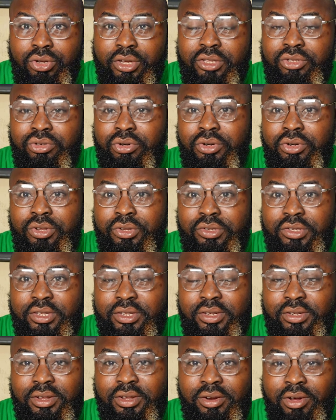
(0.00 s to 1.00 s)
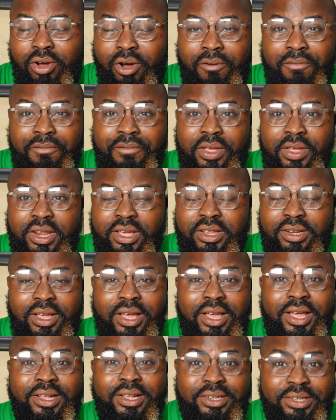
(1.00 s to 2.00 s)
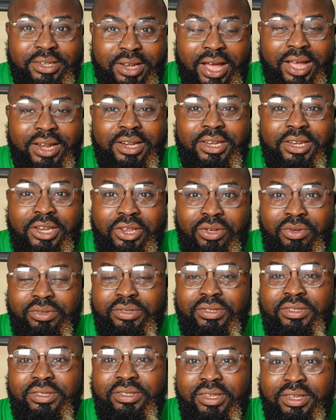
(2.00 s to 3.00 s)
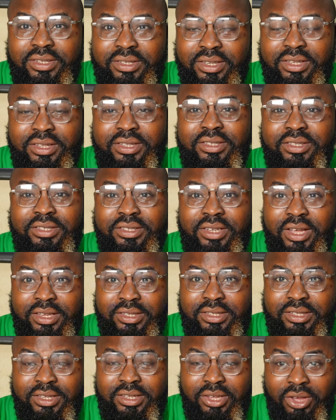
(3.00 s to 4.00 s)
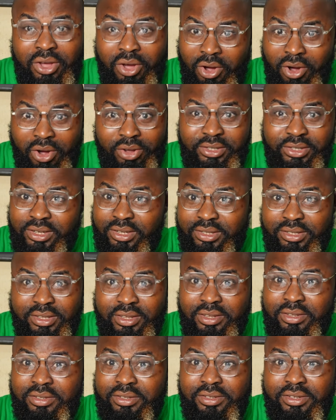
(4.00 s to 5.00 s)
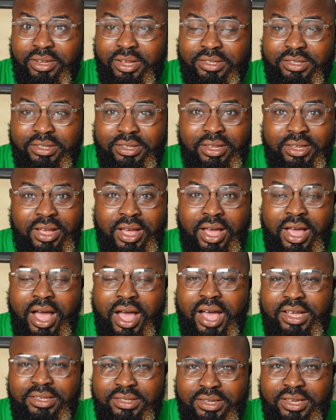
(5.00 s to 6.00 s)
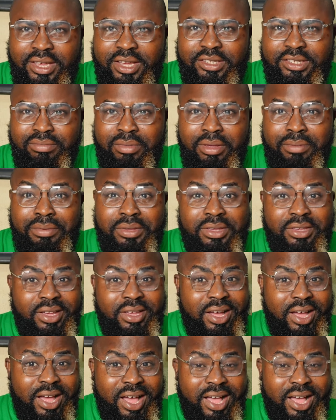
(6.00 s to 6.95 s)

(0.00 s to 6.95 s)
introducing, unveiling their new season jersey, or this season jersey, as the case may be.